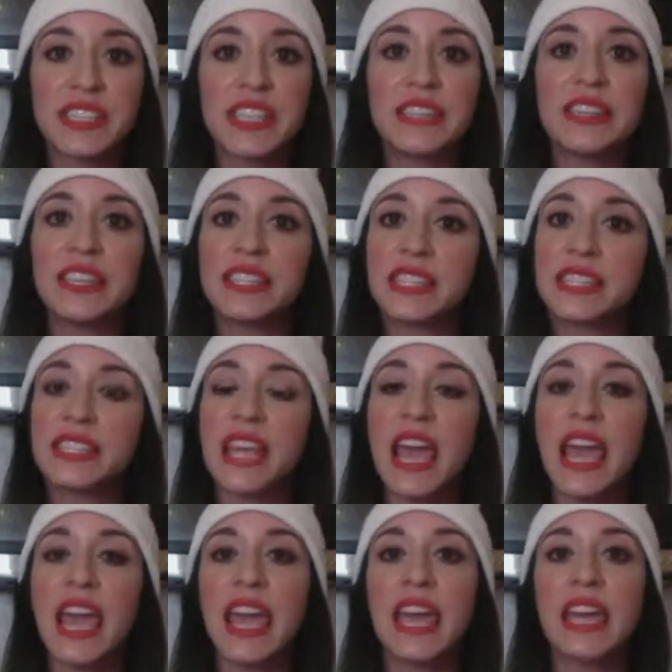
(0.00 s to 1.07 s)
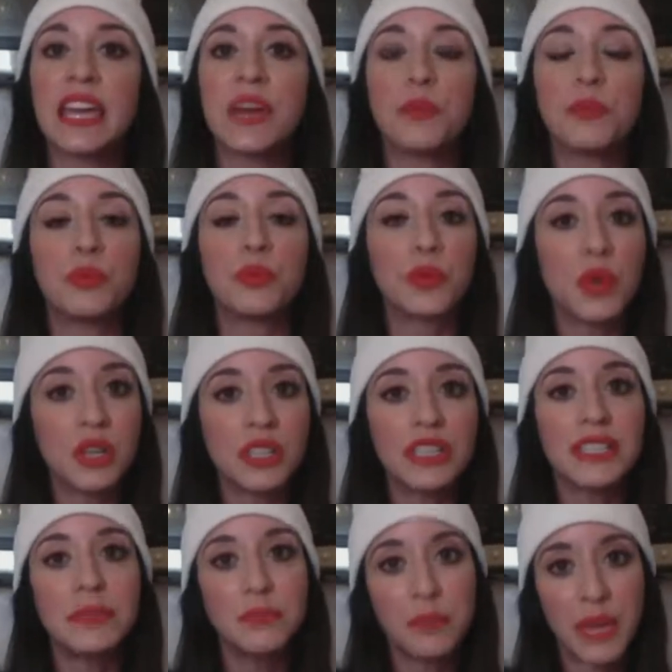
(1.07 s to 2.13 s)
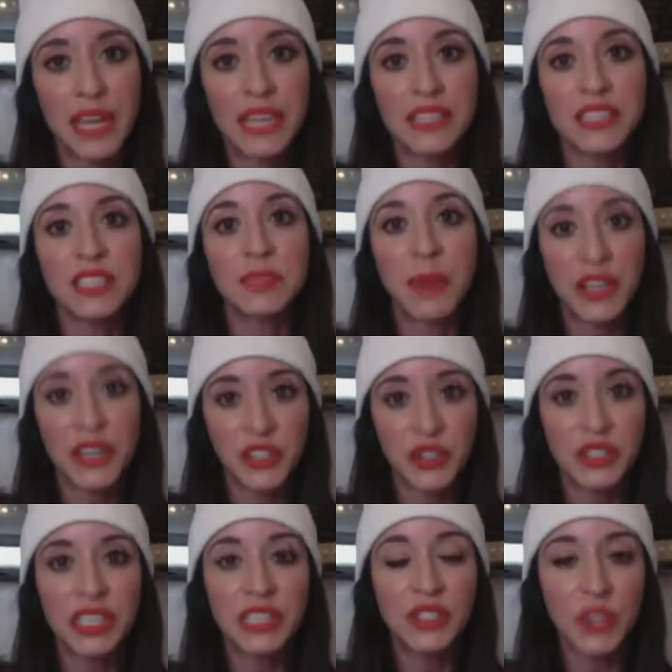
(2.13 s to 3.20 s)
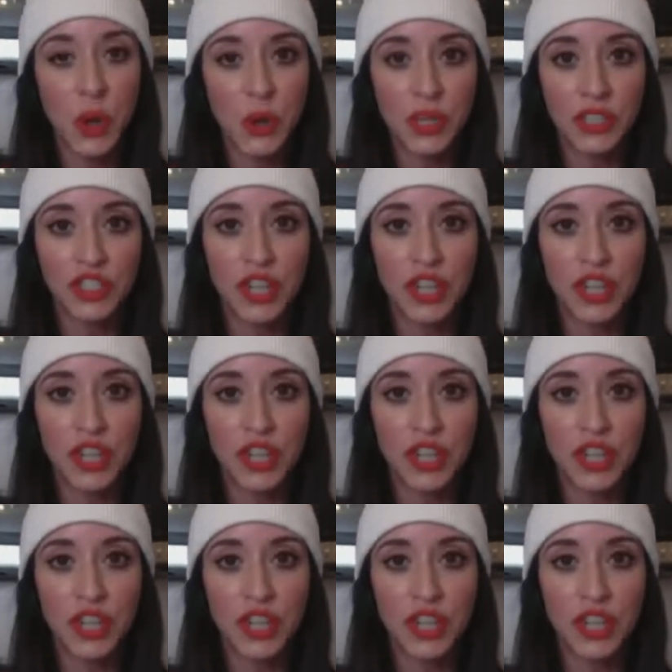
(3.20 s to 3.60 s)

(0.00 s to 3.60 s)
This is a Brooklyn-based specialty donut shop,